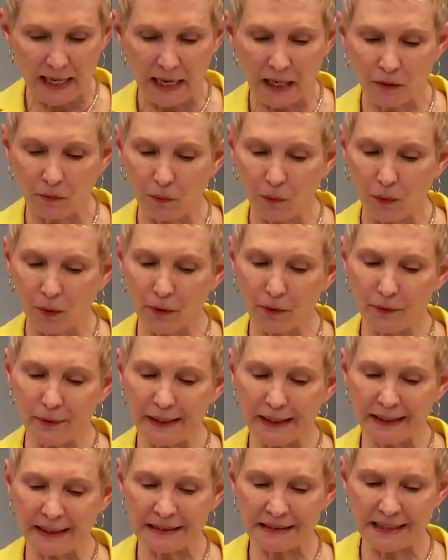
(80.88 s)
And
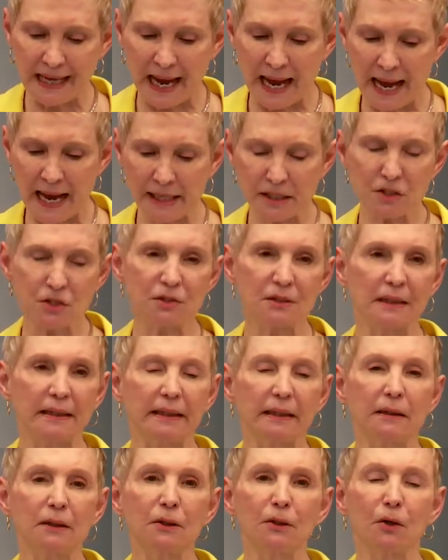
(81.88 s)
worry is
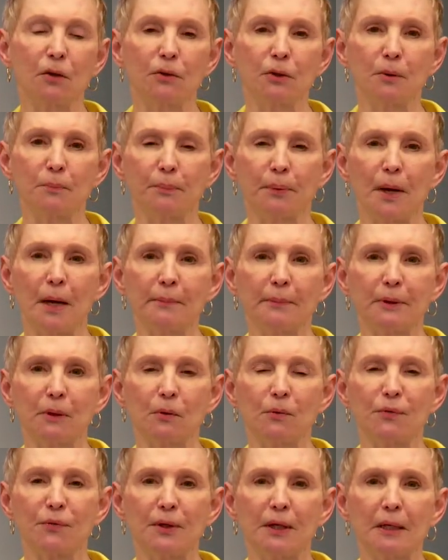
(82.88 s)
actually, you know, you probably
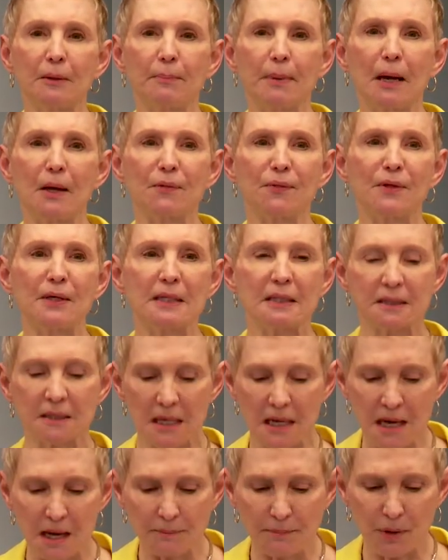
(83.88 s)
don't think about this,
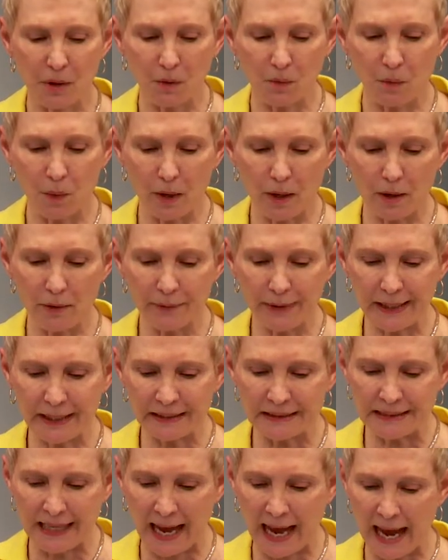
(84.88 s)
but worry
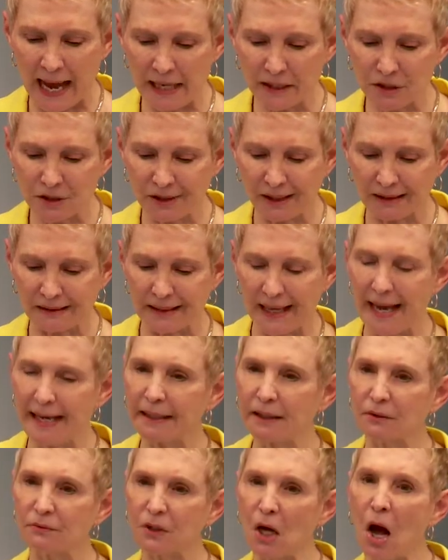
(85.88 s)
is actually a
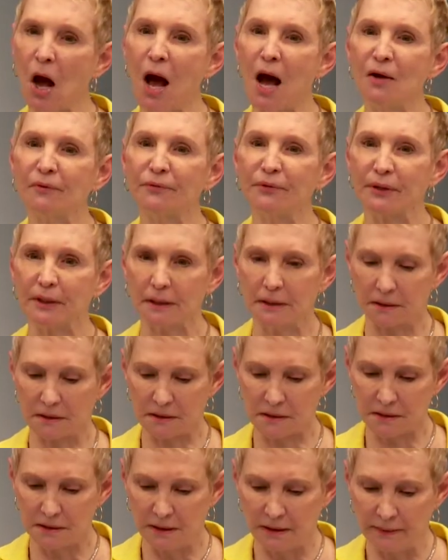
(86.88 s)
lack of
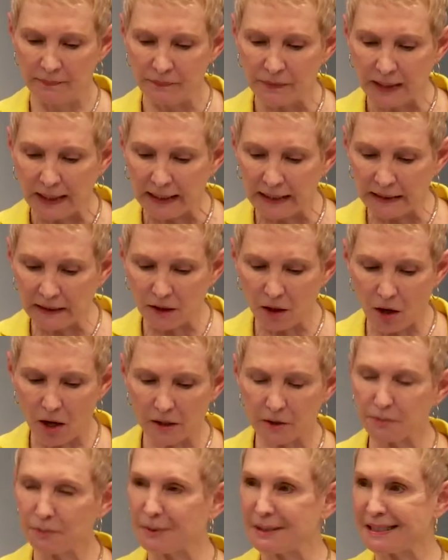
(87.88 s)
confidence in
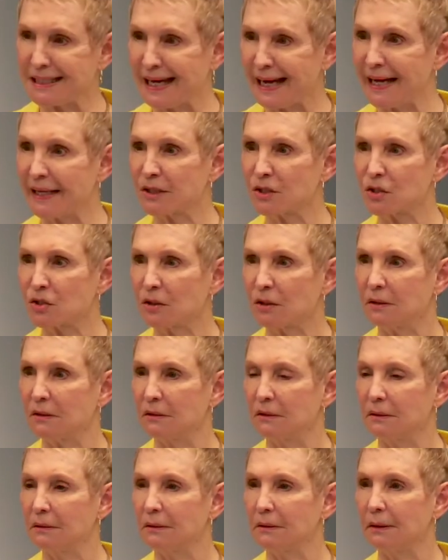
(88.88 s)
God's
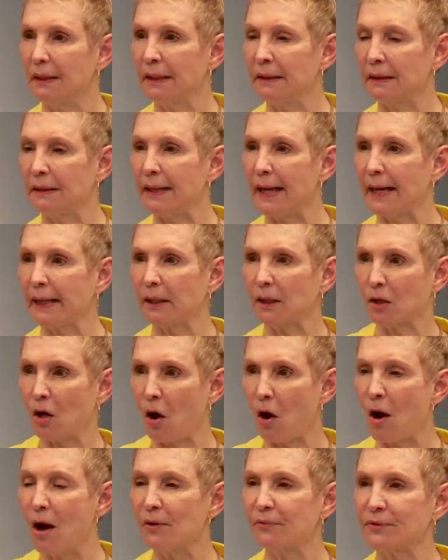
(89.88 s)
protection and lack of
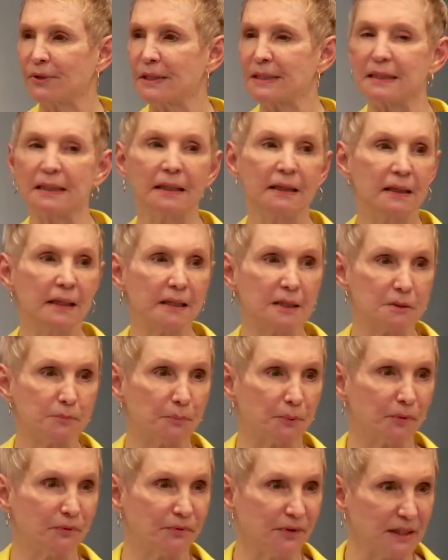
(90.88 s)
confidence in His
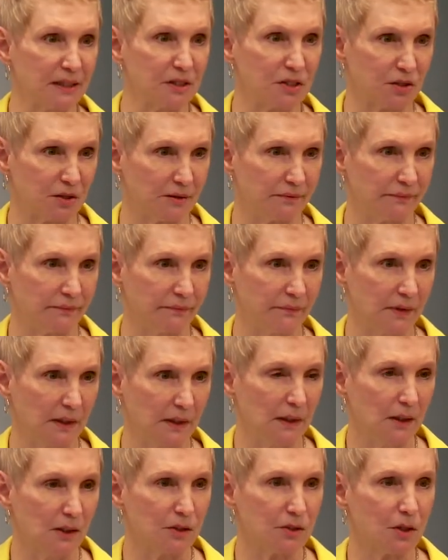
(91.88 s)
provision.
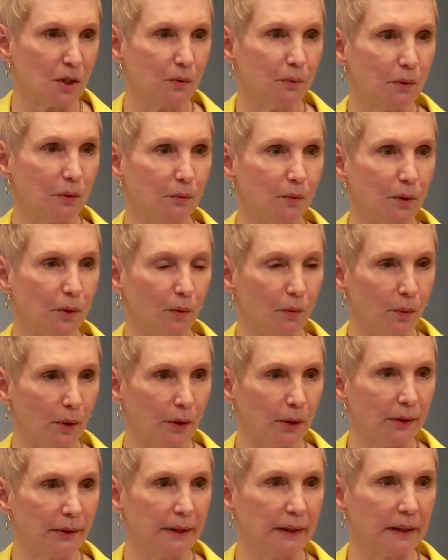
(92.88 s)
So when we're
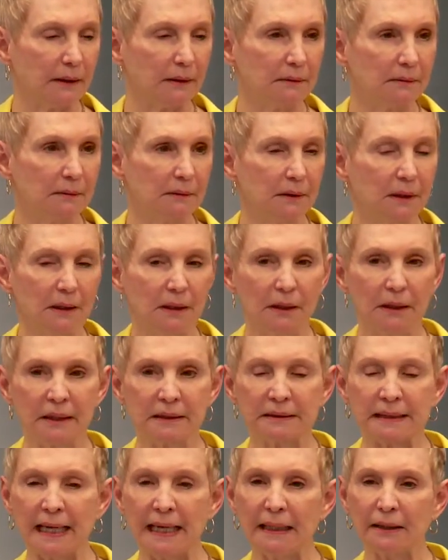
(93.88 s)
worrying,
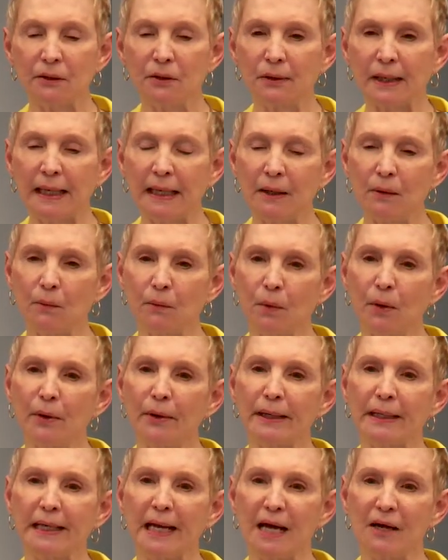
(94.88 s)
it's kind of, you can't
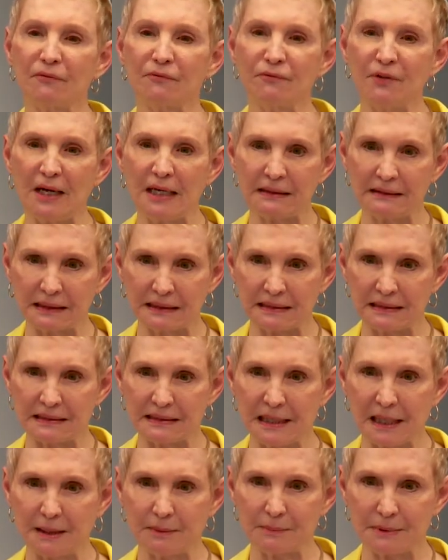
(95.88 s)
worry and have faith at the
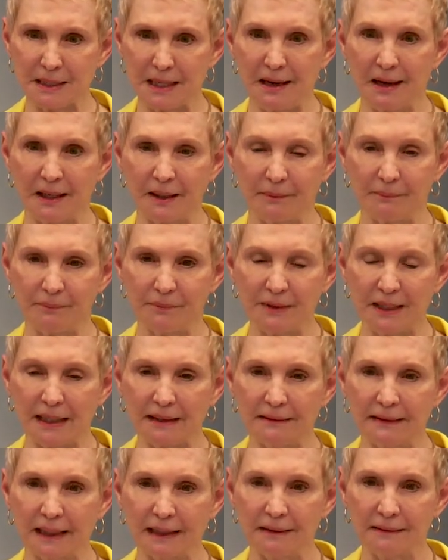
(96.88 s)
same time.
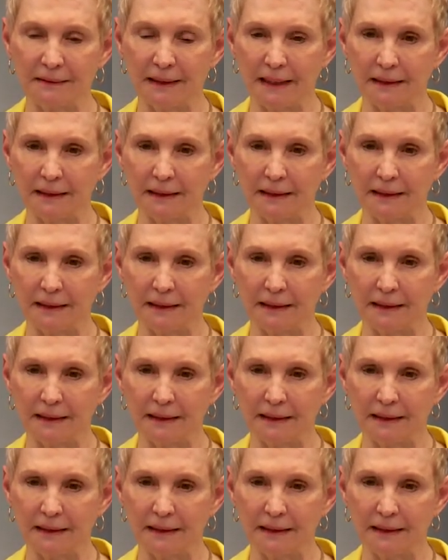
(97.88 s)
They